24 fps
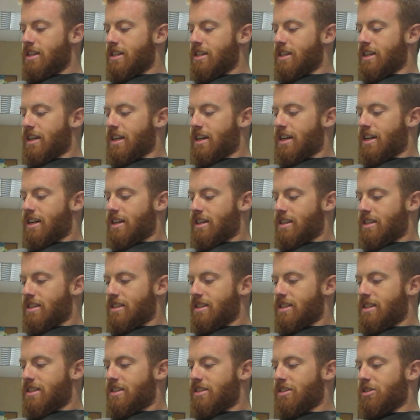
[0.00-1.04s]
Yeah,
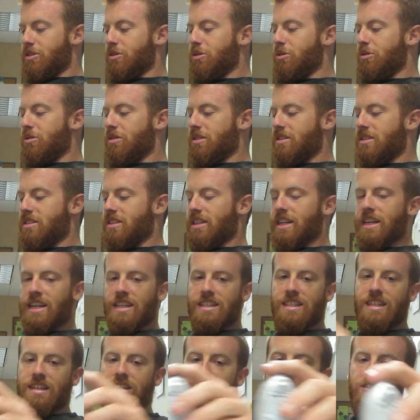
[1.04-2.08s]
it's a cool. It's, like I
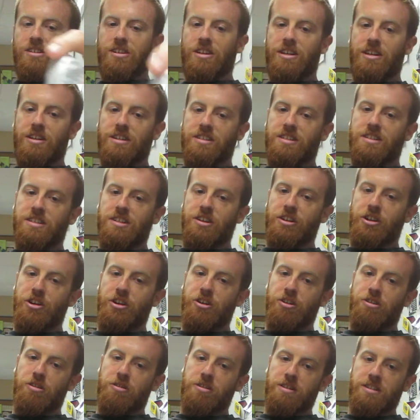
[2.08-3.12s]
said earlier, it's
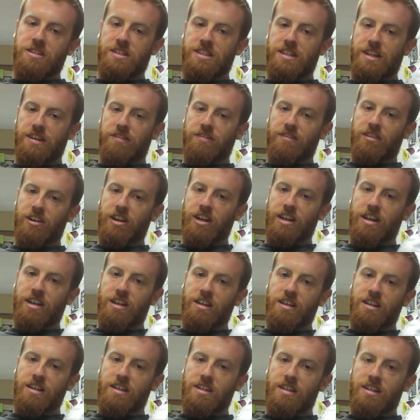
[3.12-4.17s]
new. It's different.
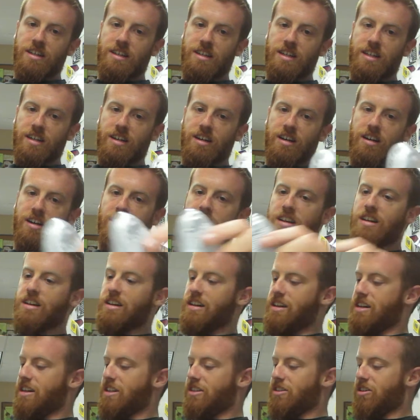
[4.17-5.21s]

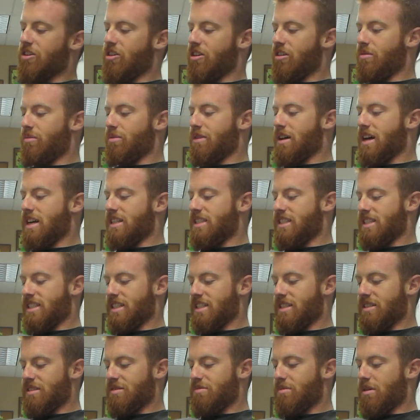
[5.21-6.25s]
It's hard plastic.
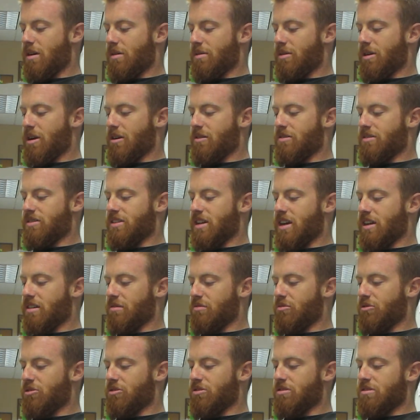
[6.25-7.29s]
It's probably not
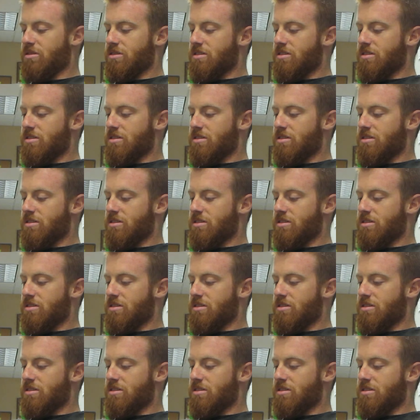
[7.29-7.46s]
recyclable.